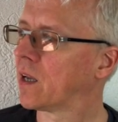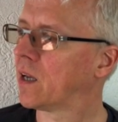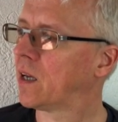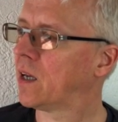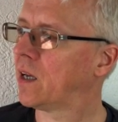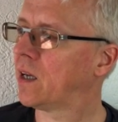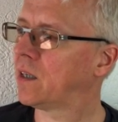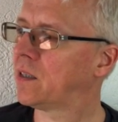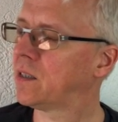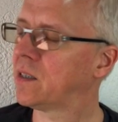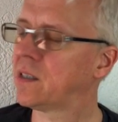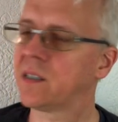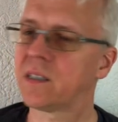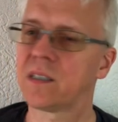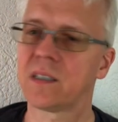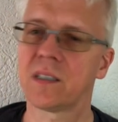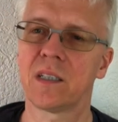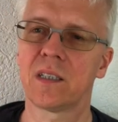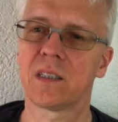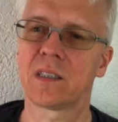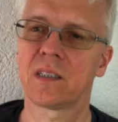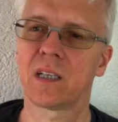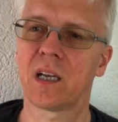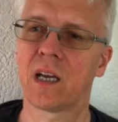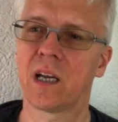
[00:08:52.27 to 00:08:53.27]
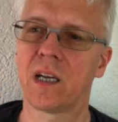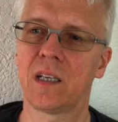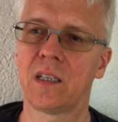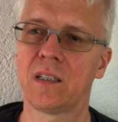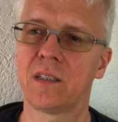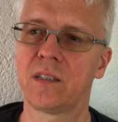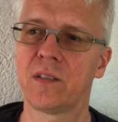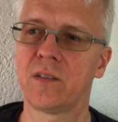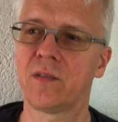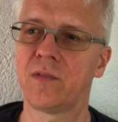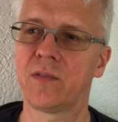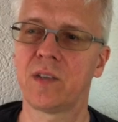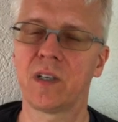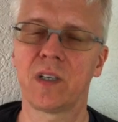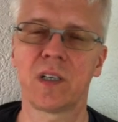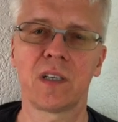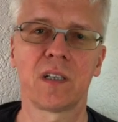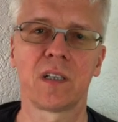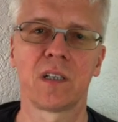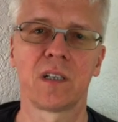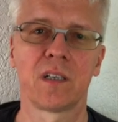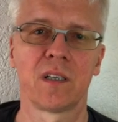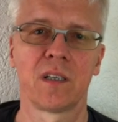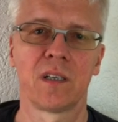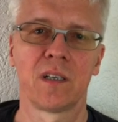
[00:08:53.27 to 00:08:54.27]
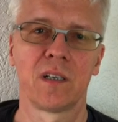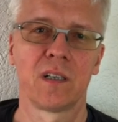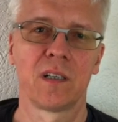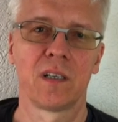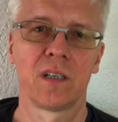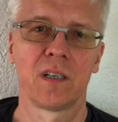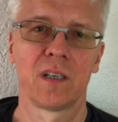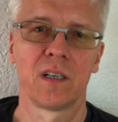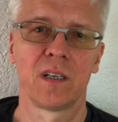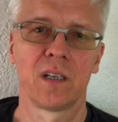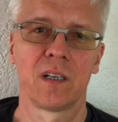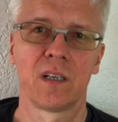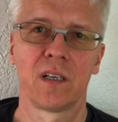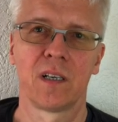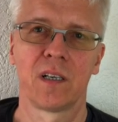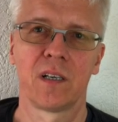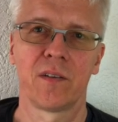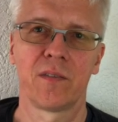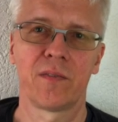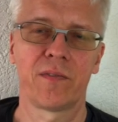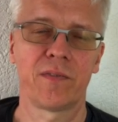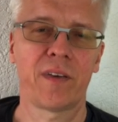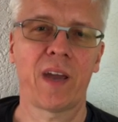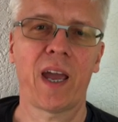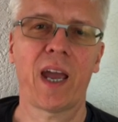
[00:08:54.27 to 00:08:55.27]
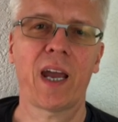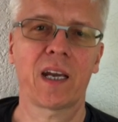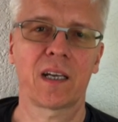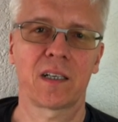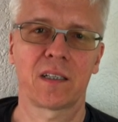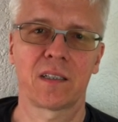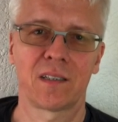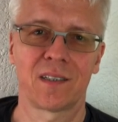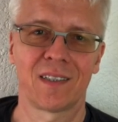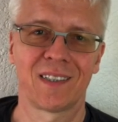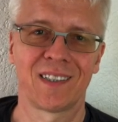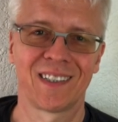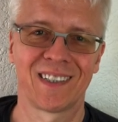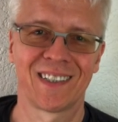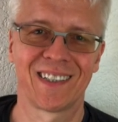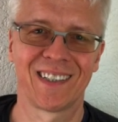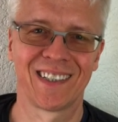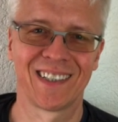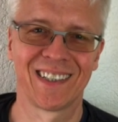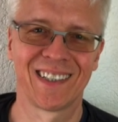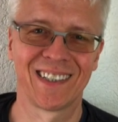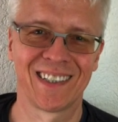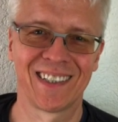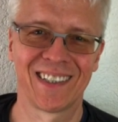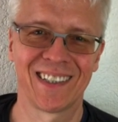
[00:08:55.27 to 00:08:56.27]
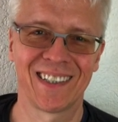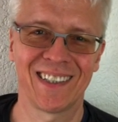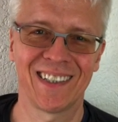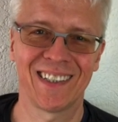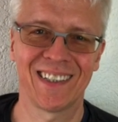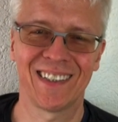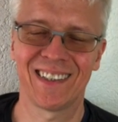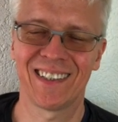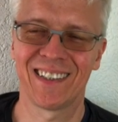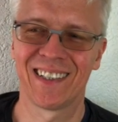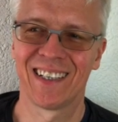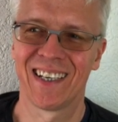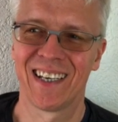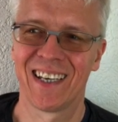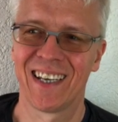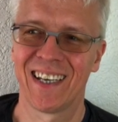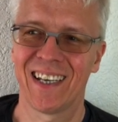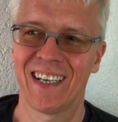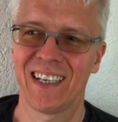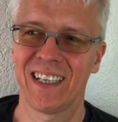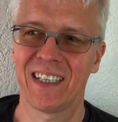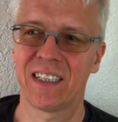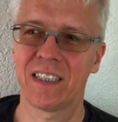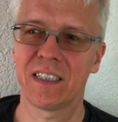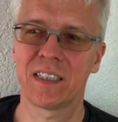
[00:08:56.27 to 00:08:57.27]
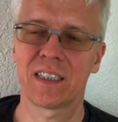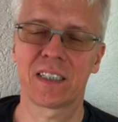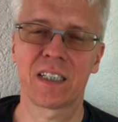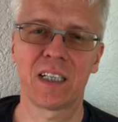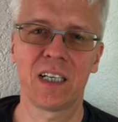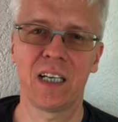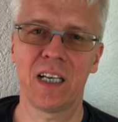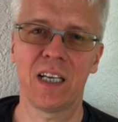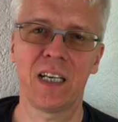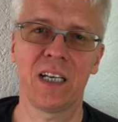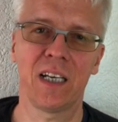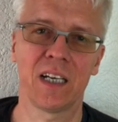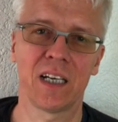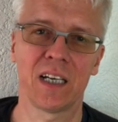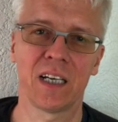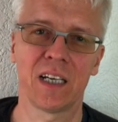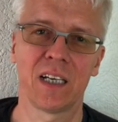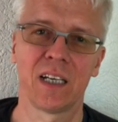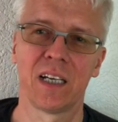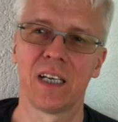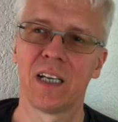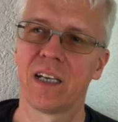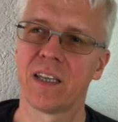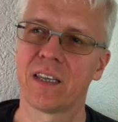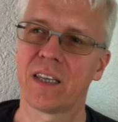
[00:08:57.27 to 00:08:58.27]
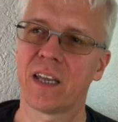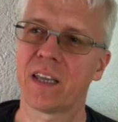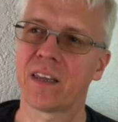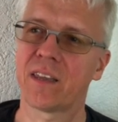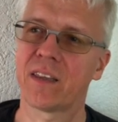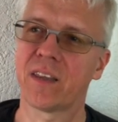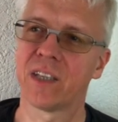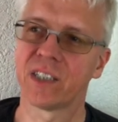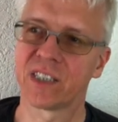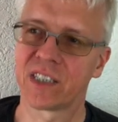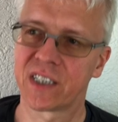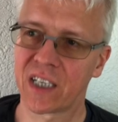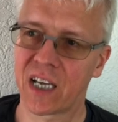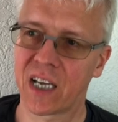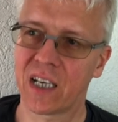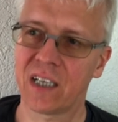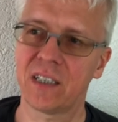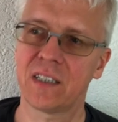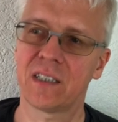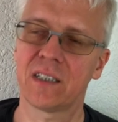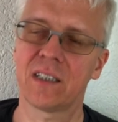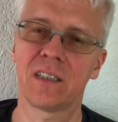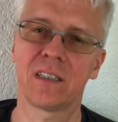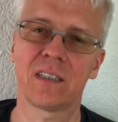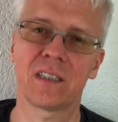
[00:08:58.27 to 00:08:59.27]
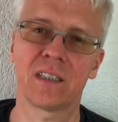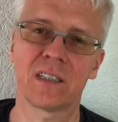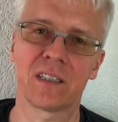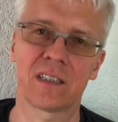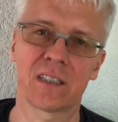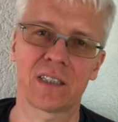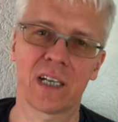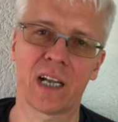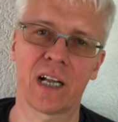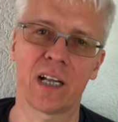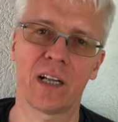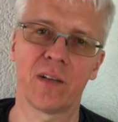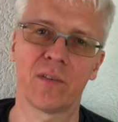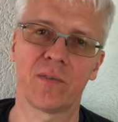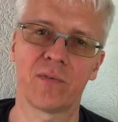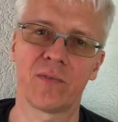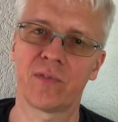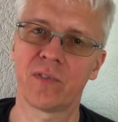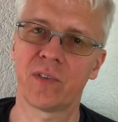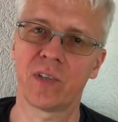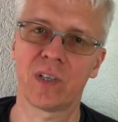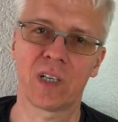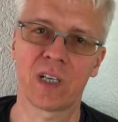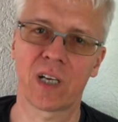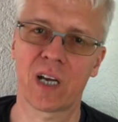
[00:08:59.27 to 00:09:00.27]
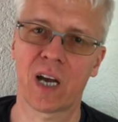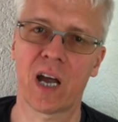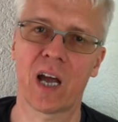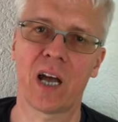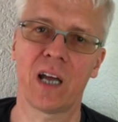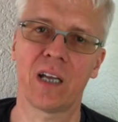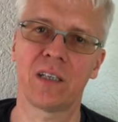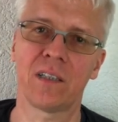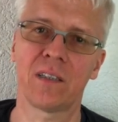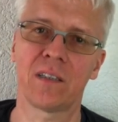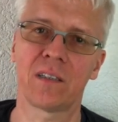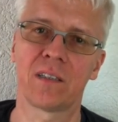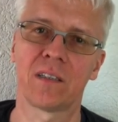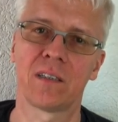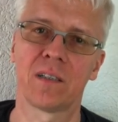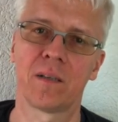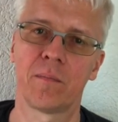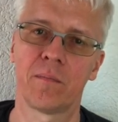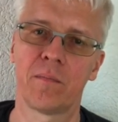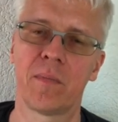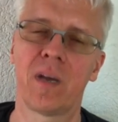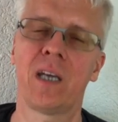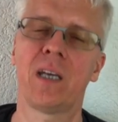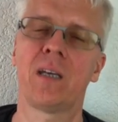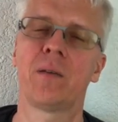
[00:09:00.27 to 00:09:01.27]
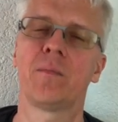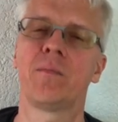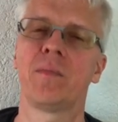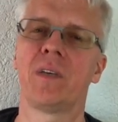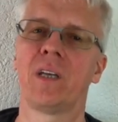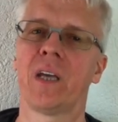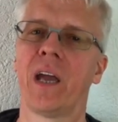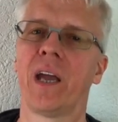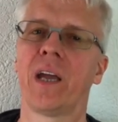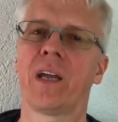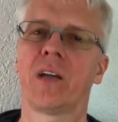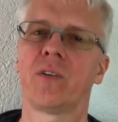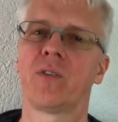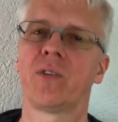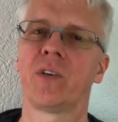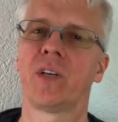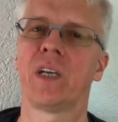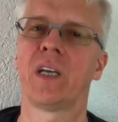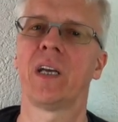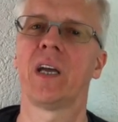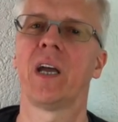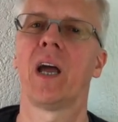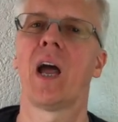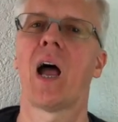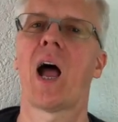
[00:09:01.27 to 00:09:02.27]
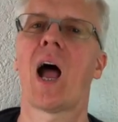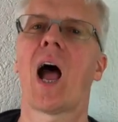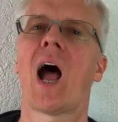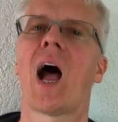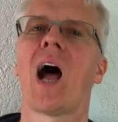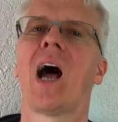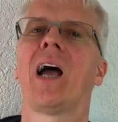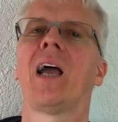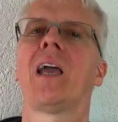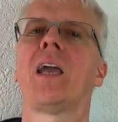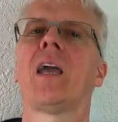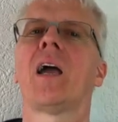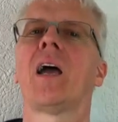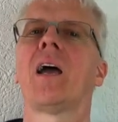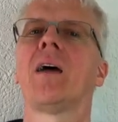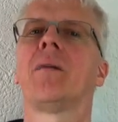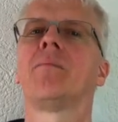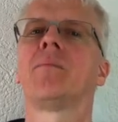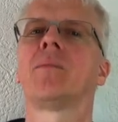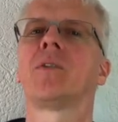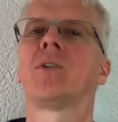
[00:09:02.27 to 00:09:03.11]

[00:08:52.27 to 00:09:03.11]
a scientific fact. No? It is clear that the sentence itself can't make me angry. I am